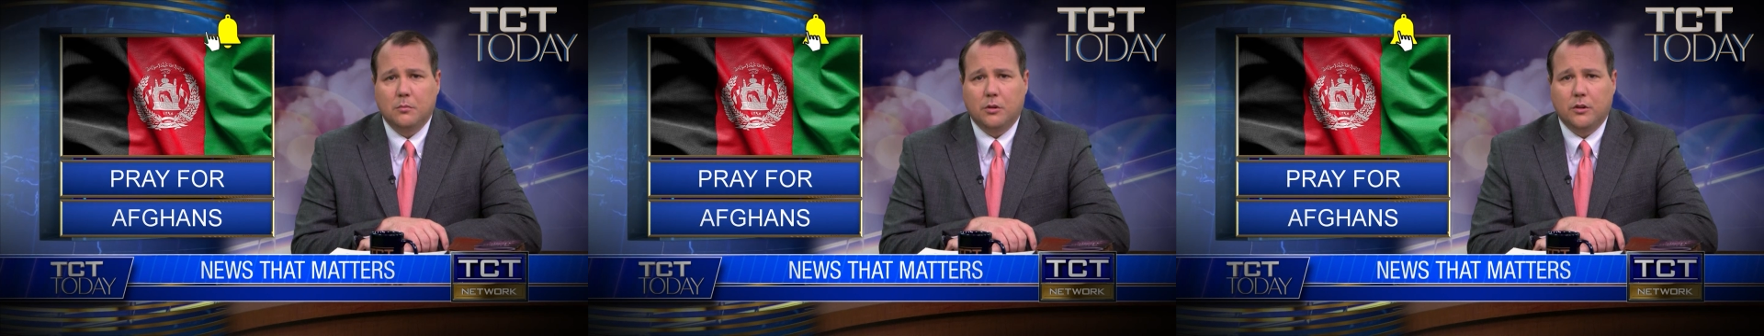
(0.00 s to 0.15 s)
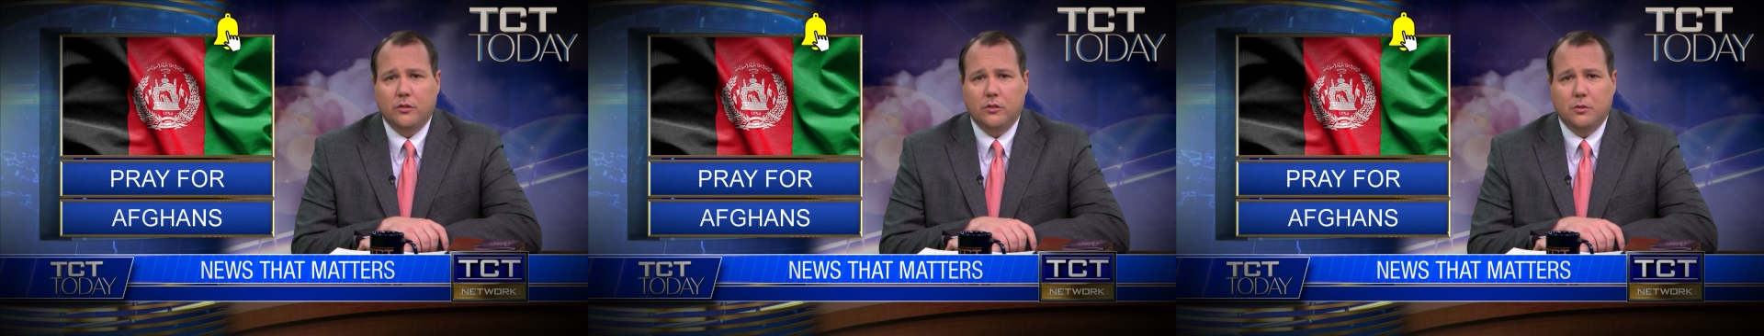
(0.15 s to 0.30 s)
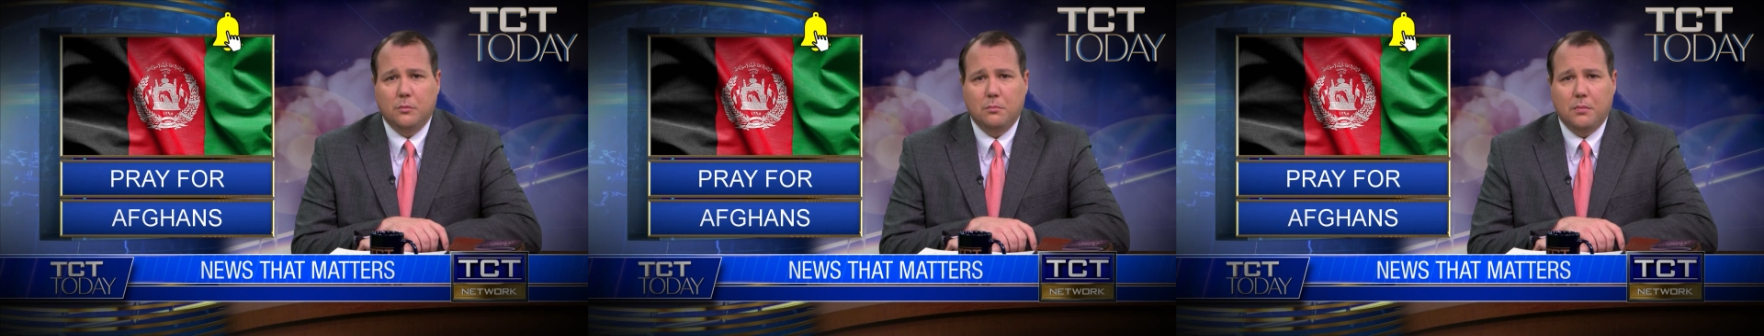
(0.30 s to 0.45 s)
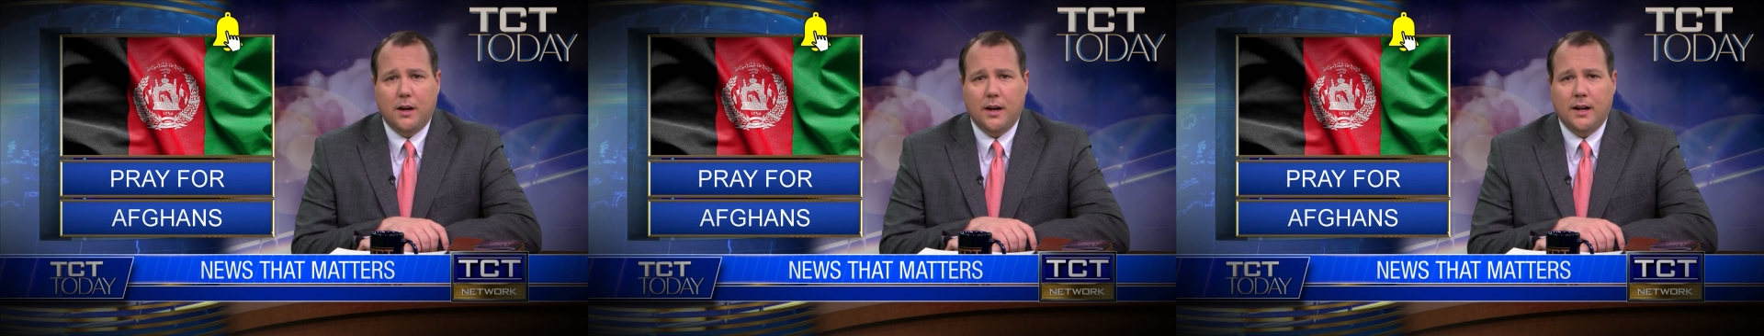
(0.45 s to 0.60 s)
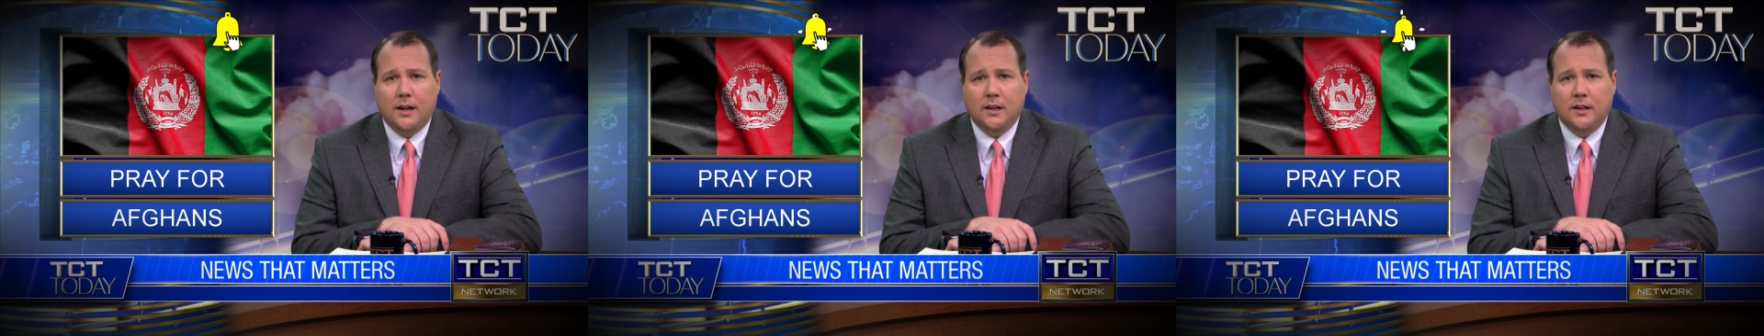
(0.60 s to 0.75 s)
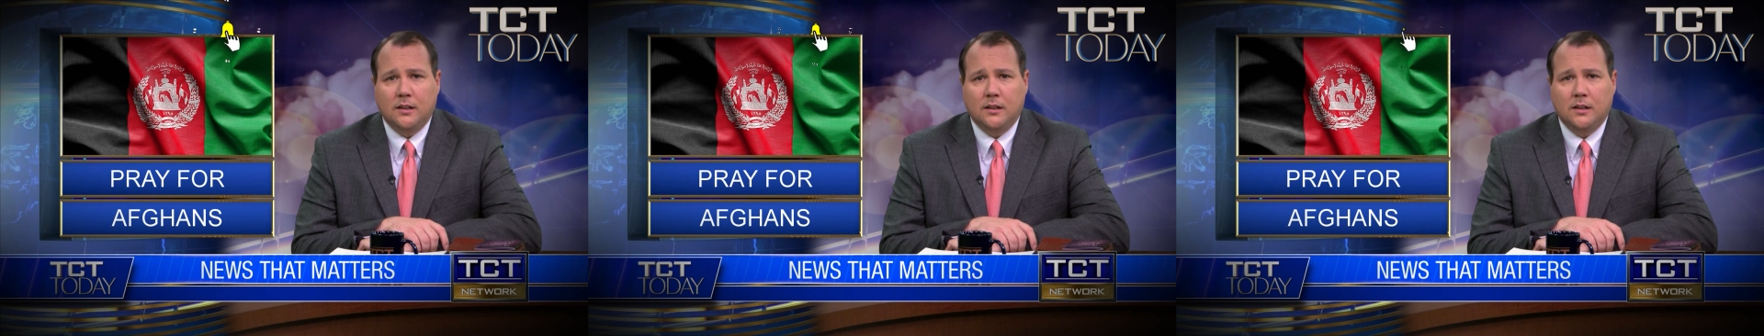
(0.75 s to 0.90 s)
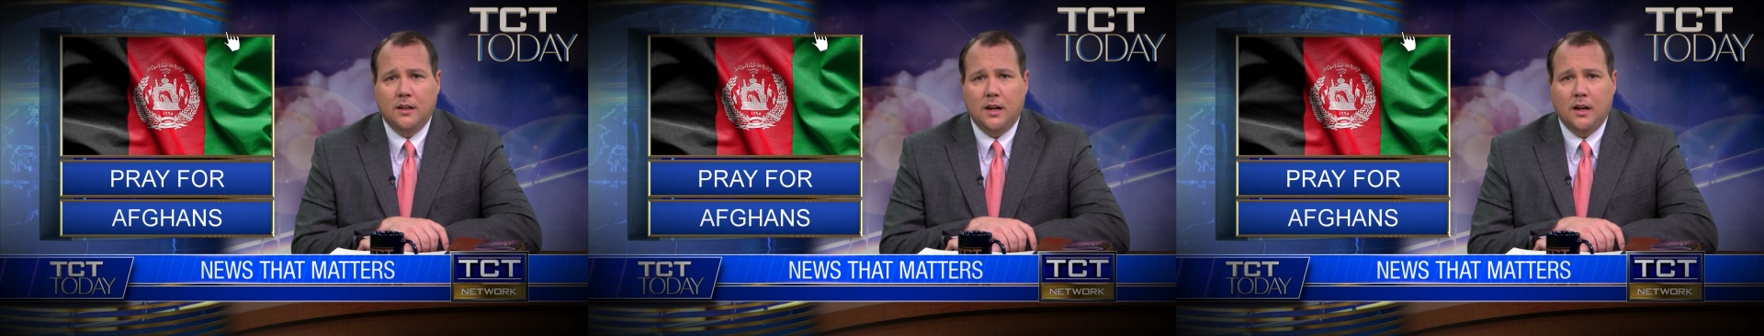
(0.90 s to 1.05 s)
President
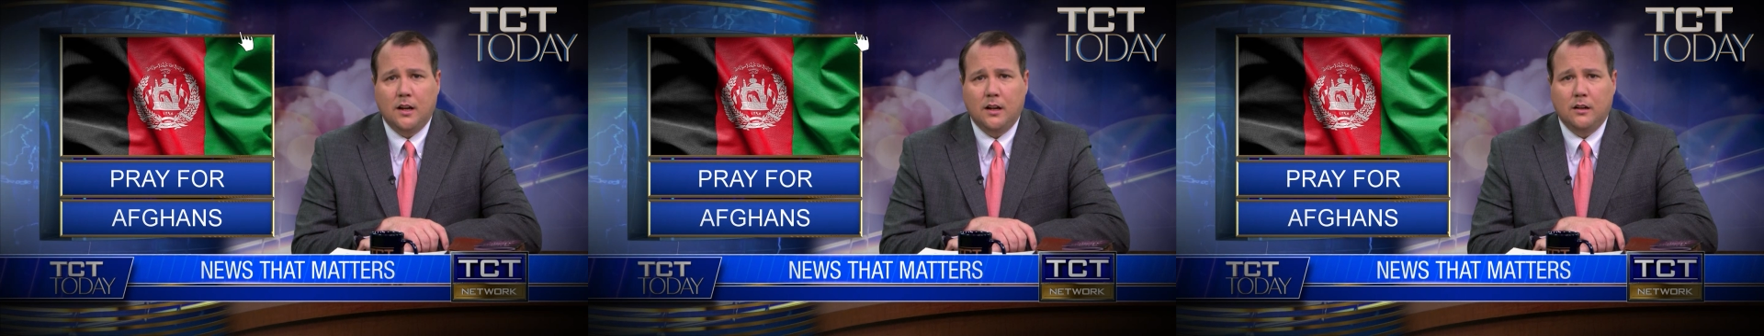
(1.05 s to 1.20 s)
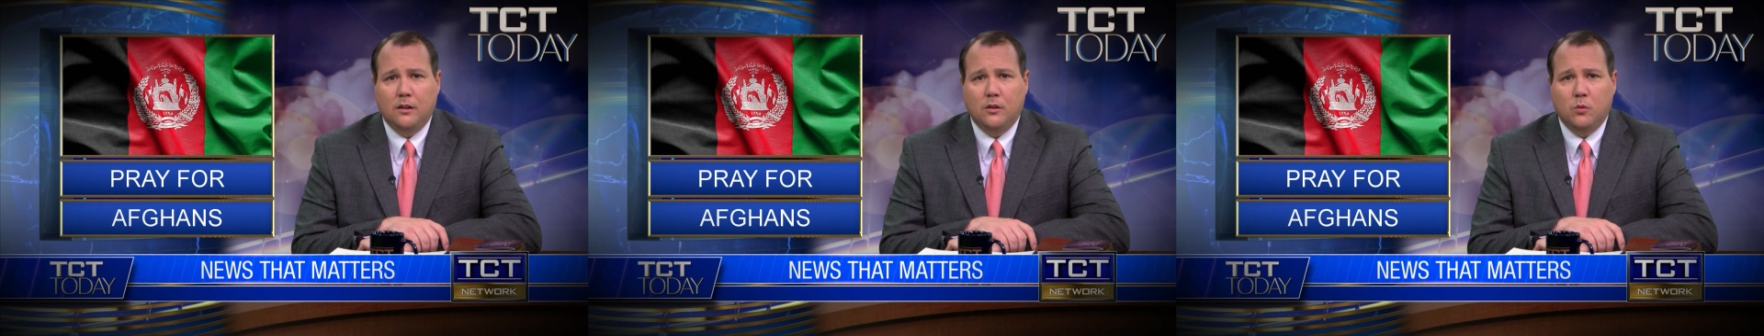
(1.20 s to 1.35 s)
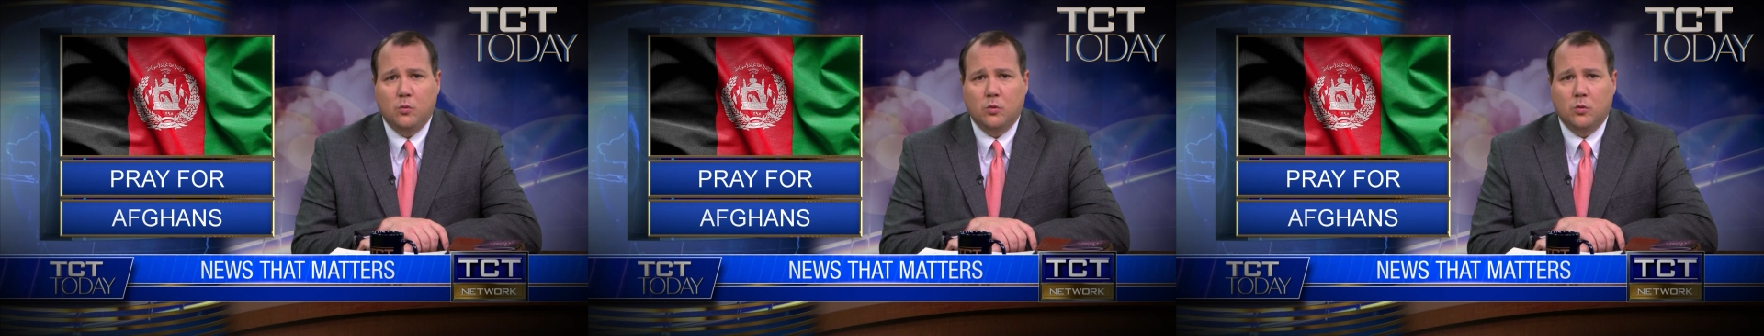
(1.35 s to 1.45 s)
Biden had